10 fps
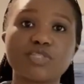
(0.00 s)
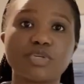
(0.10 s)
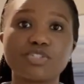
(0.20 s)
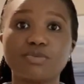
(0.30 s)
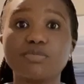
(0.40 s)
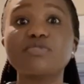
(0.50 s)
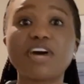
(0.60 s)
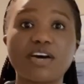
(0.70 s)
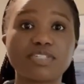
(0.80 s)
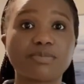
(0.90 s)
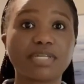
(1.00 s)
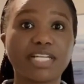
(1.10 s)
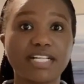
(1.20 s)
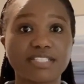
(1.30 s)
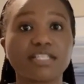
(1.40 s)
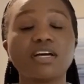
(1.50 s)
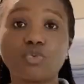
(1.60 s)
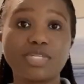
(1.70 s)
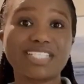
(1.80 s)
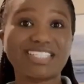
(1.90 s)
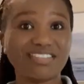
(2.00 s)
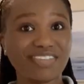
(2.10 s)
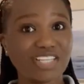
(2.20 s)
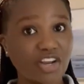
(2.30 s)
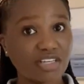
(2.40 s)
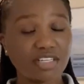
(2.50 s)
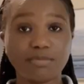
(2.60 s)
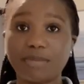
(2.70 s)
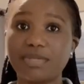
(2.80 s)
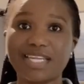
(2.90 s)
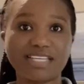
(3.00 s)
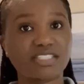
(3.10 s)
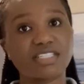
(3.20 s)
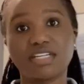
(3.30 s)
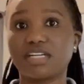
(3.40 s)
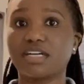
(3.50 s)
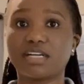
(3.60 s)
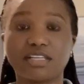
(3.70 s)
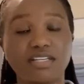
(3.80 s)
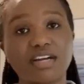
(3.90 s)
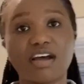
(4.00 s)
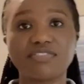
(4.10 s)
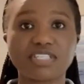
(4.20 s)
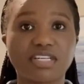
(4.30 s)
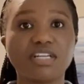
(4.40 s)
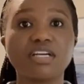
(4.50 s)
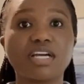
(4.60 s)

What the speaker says: Once you move out, somebody else wins a DV lottery, maybe next year, a year after,